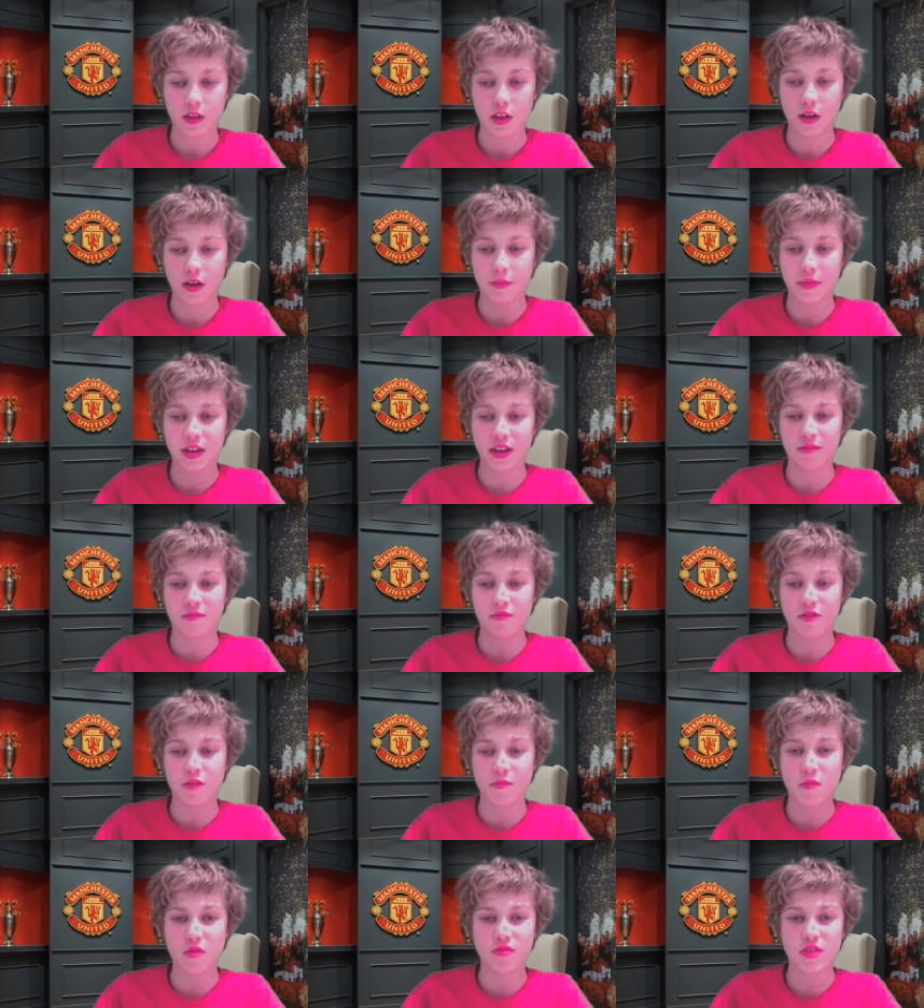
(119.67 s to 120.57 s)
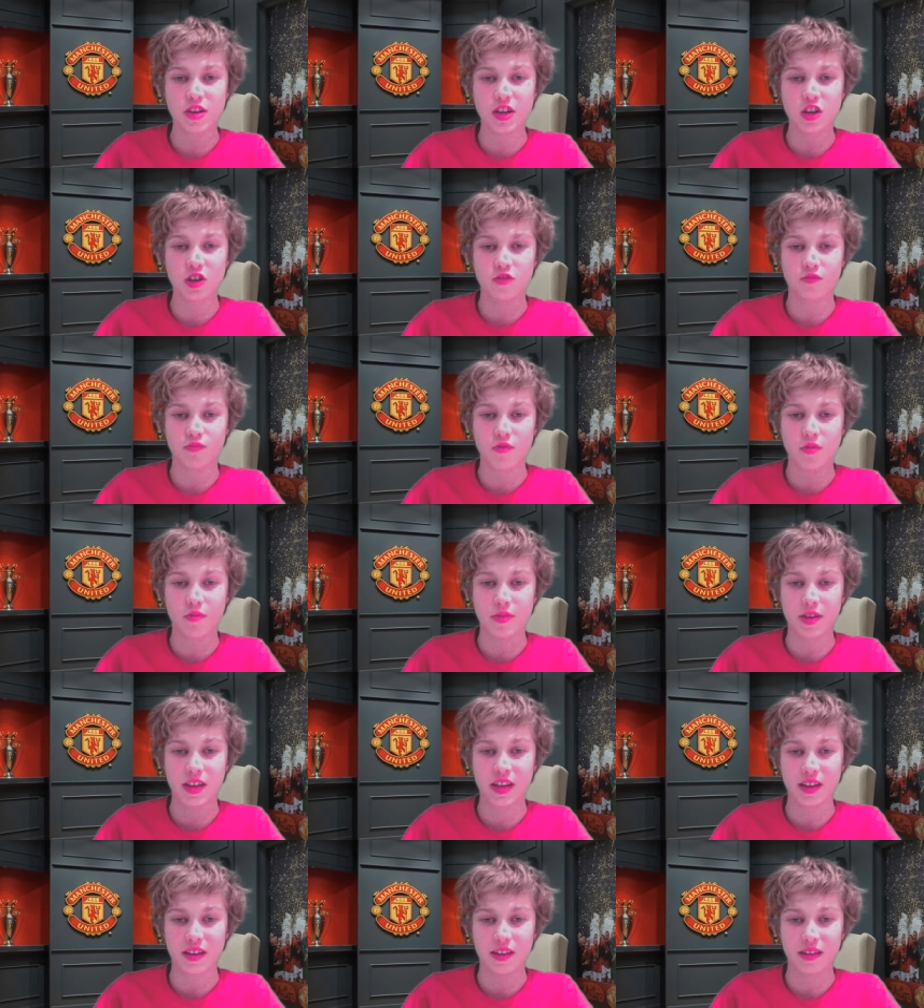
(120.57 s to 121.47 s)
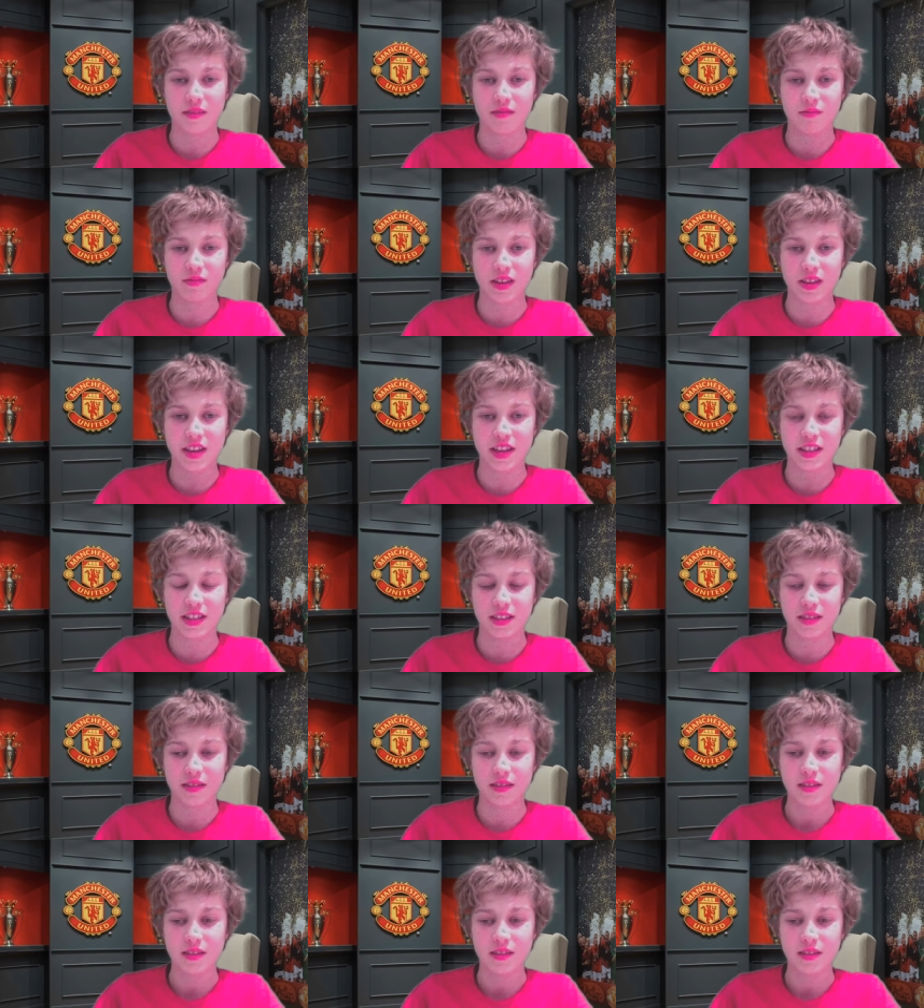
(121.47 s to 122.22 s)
I mean, Mourinho is probably is.